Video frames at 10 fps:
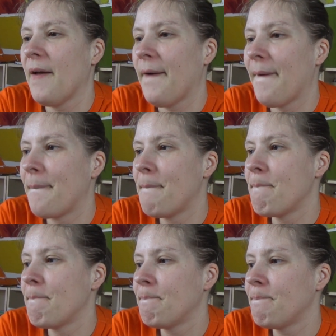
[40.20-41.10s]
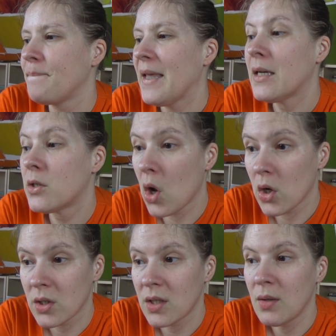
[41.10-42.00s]
um,
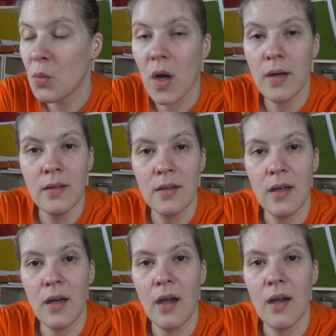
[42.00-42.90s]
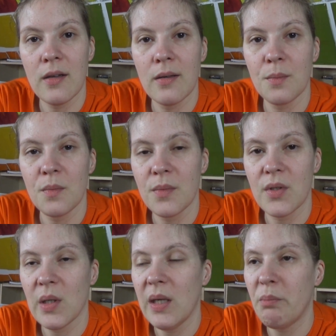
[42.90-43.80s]
exhausting one. Um,
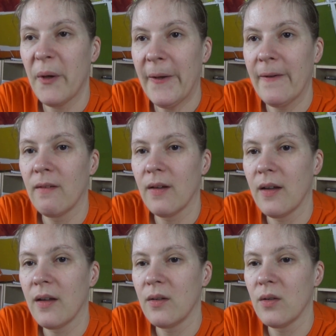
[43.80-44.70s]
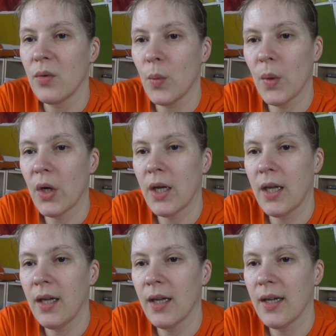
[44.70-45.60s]
sleeping and
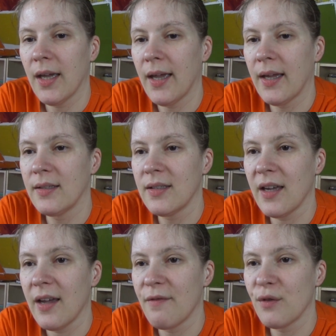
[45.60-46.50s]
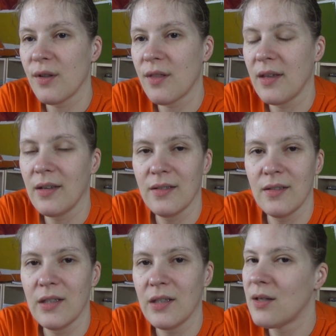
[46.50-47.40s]
working and everything
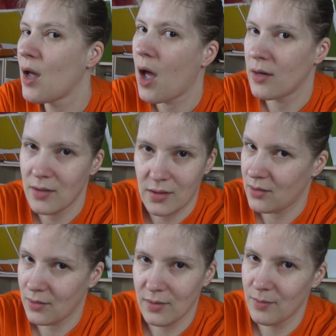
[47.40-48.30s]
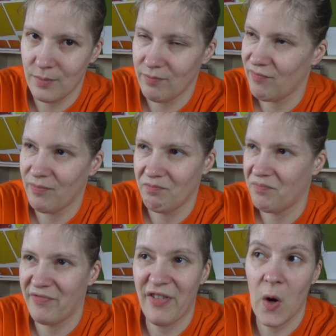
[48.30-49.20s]
did not
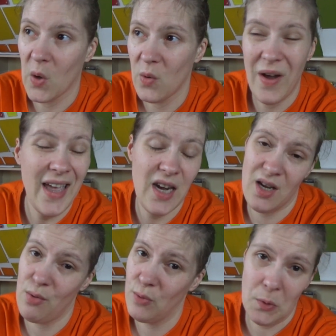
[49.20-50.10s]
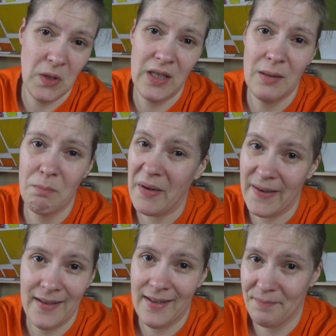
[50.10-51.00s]
follow any routine
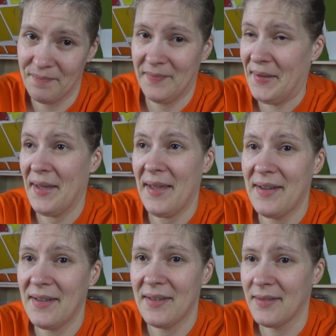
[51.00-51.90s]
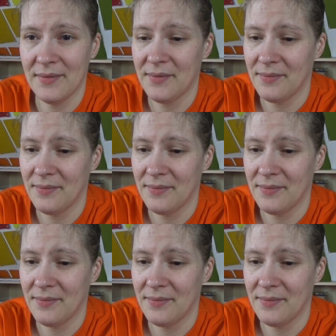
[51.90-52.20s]
by any